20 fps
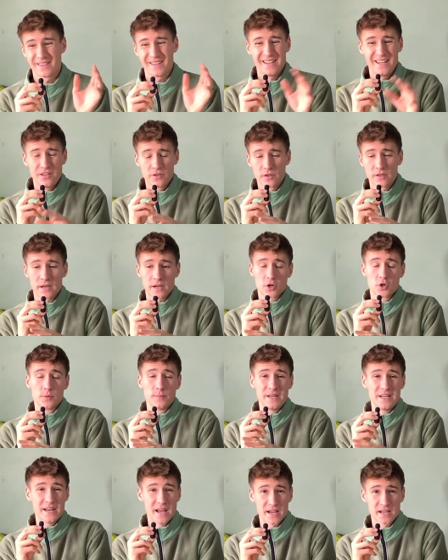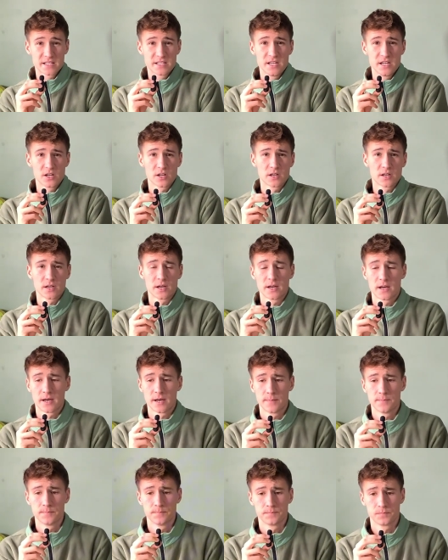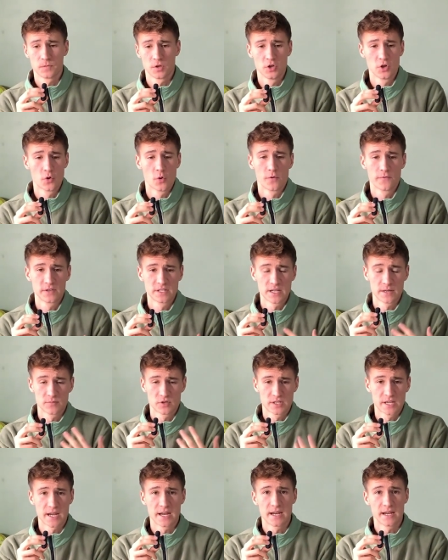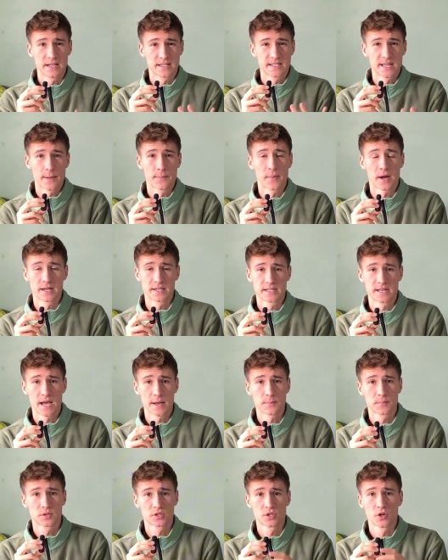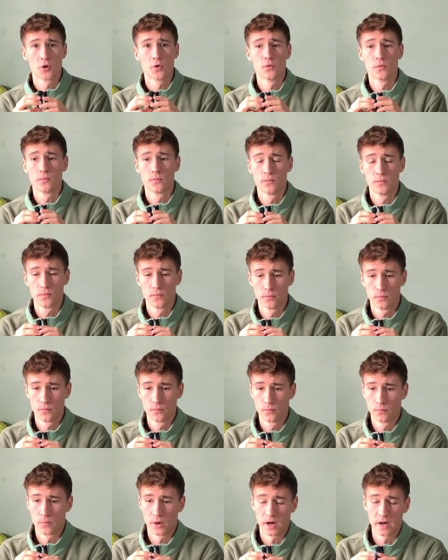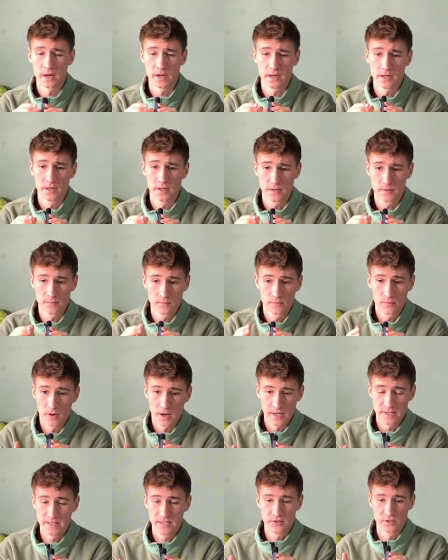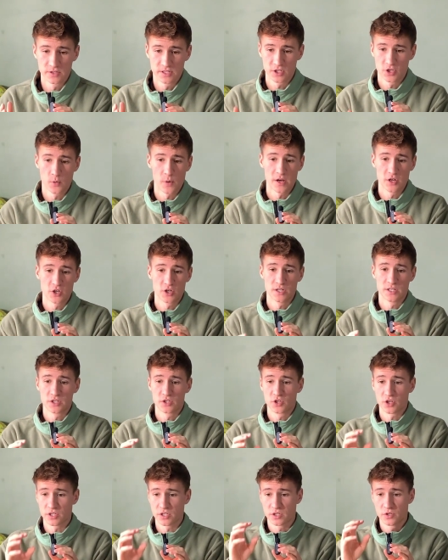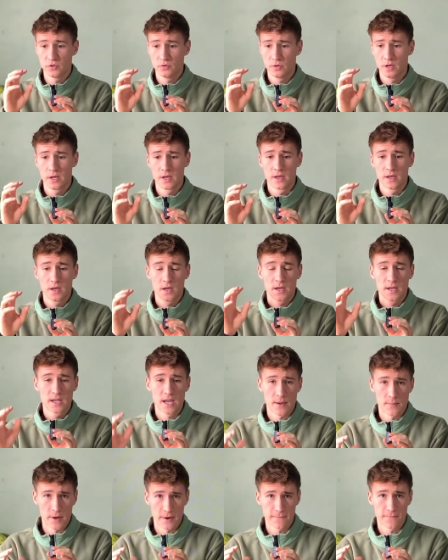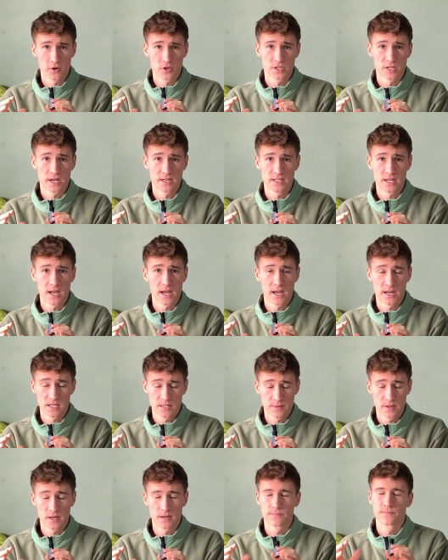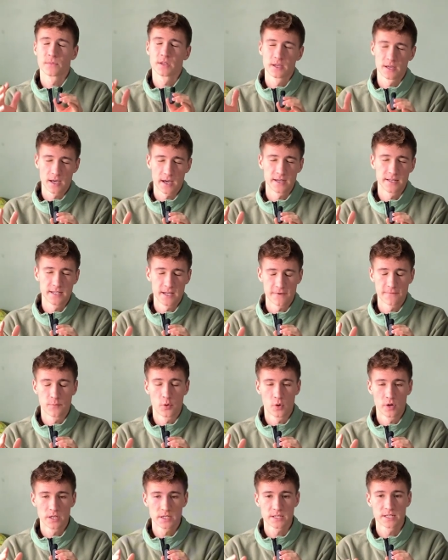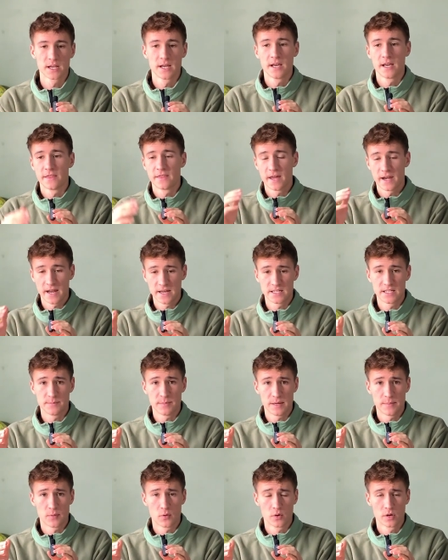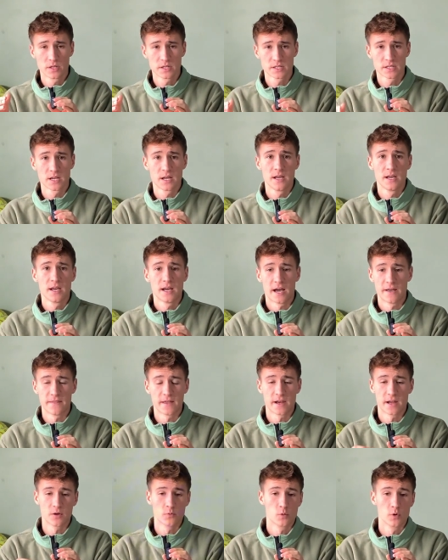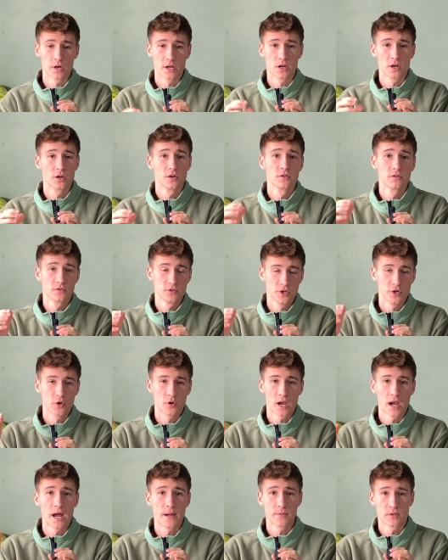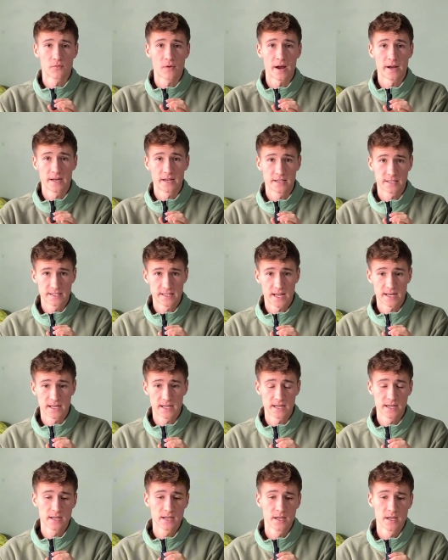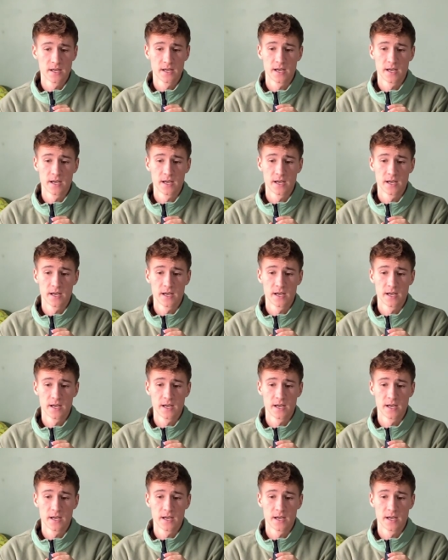Either that could be next year. Obviously I'm taking it step by step. So my ideal situation is just to get my first ITF points, then ATP points, and then I want to, climb the ranking steadily